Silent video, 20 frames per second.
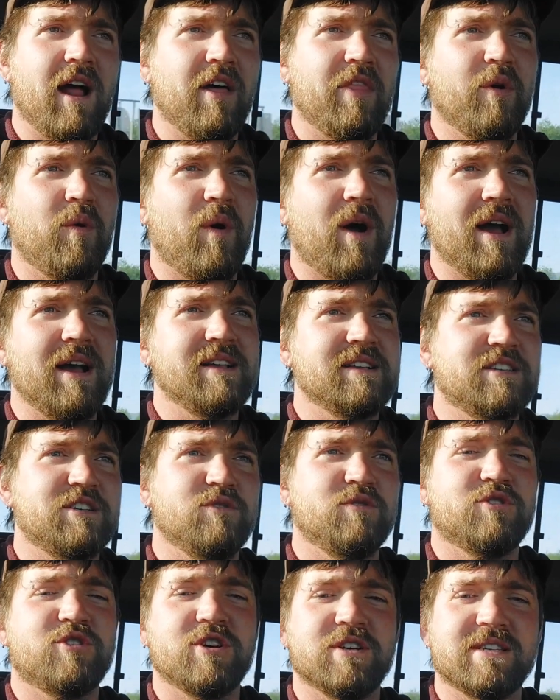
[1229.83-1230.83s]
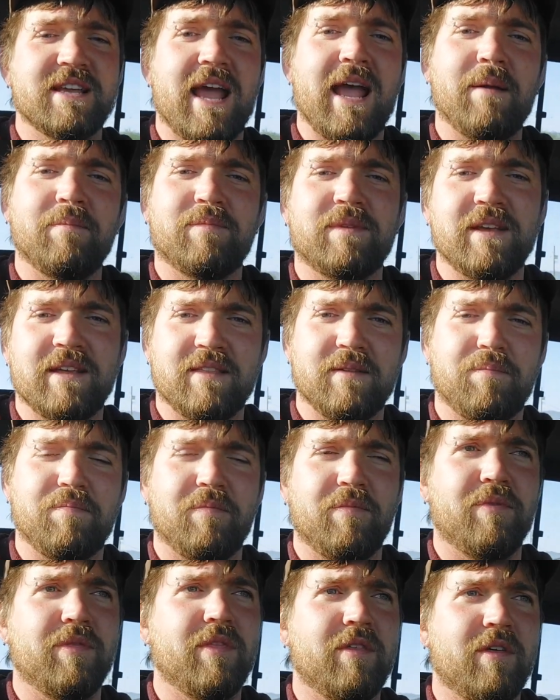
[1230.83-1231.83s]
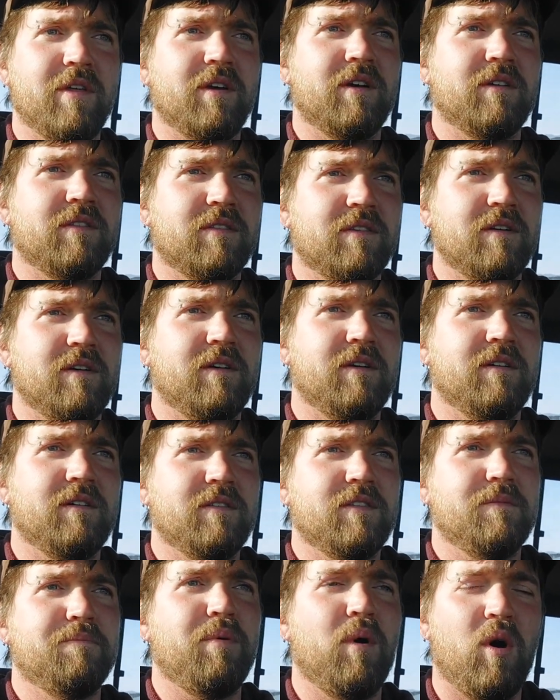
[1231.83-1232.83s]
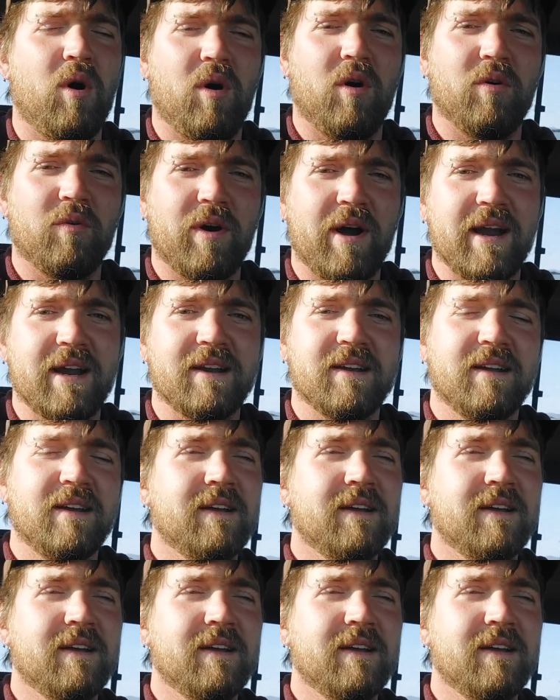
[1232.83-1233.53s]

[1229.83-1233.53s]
Otherwise you would just empty the bowl, right?